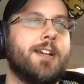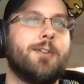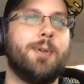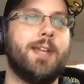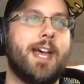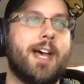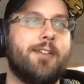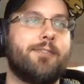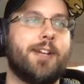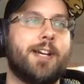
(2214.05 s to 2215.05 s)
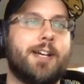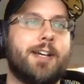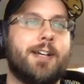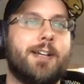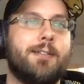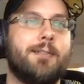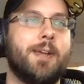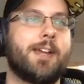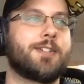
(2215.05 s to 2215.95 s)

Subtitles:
We have making